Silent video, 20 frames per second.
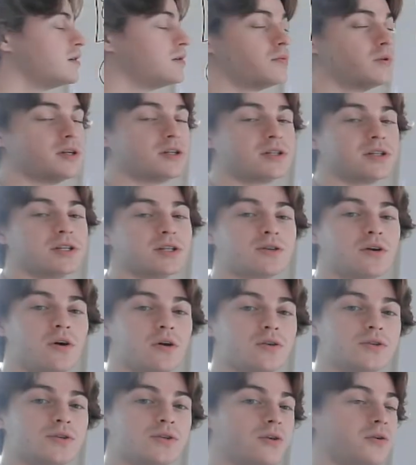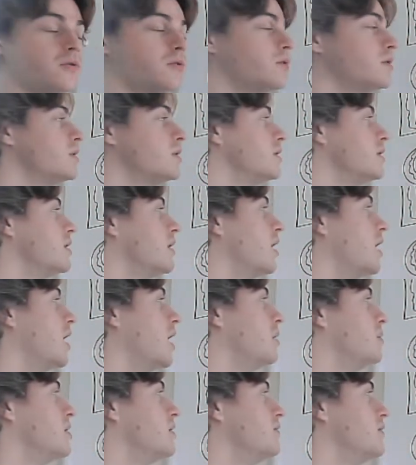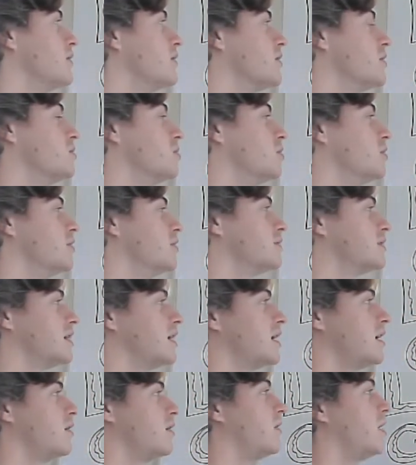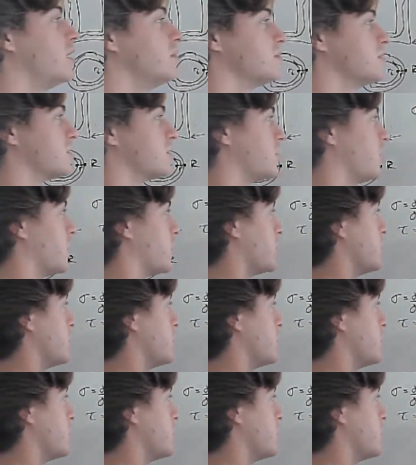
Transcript: which is also a variable of tau. I'm just going